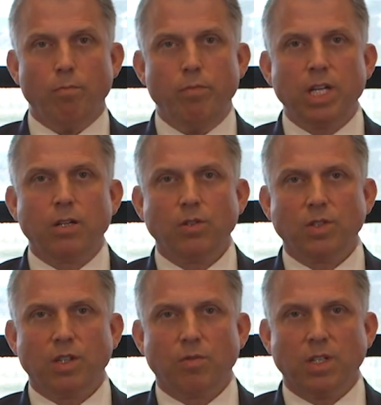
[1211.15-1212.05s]
Big
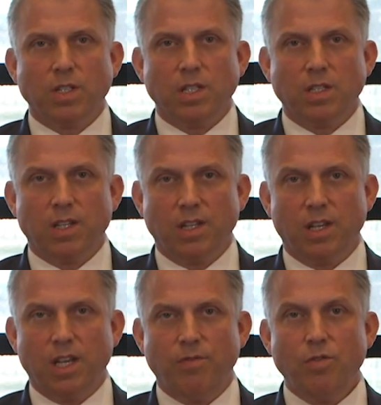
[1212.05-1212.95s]
consequence is that
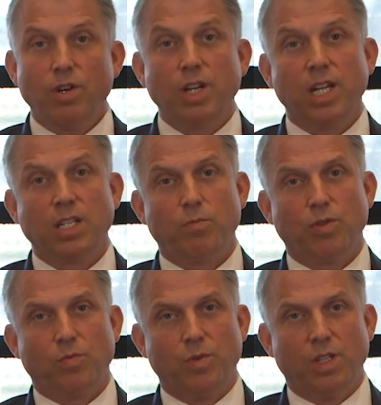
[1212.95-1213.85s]
if you are an
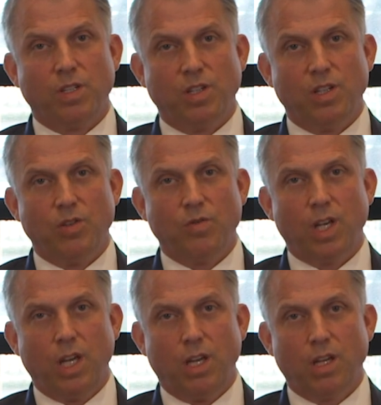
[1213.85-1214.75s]
expert witness in the
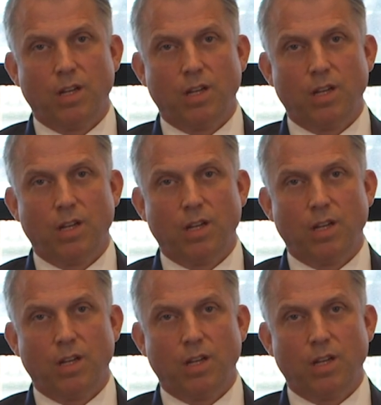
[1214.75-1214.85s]
UK,